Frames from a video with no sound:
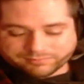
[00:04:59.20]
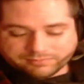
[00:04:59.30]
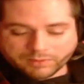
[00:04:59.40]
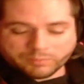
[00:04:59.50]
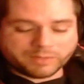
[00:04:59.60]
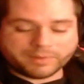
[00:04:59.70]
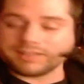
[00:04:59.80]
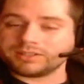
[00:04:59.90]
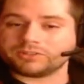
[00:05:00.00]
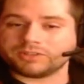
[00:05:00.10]

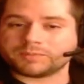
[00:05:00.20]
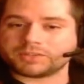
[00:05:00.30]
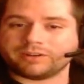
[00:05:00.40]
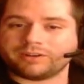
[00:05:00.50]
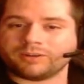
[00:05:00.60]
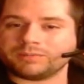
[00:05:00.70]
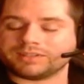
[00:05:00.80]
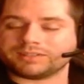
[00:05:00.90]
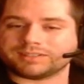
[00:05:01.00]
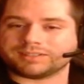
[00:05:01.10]
minimize the corruption and harm
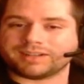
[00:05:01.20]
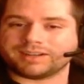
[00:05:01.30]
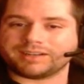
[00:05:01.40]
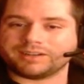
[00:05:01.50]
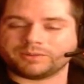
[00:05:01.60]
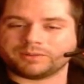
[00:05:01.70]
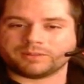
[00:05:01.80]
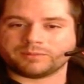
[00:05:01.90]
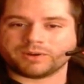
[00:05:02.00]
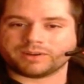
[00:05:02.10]
done to society, you know, whether
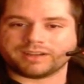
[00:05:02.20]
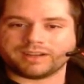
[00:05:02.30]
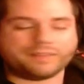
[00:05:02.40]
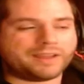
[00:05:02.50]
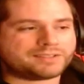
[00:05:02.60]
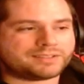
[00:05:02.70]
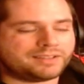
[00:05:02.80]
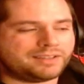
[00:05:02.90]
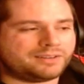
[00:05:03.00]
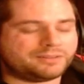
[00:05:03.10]
in the market. And that's,
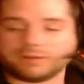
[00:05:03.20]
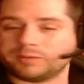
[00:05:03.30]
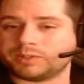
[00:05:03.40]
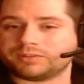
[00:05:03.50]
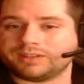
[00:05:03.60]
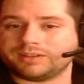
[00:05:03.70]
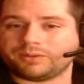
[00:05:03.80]
you know, fundamentally, you know,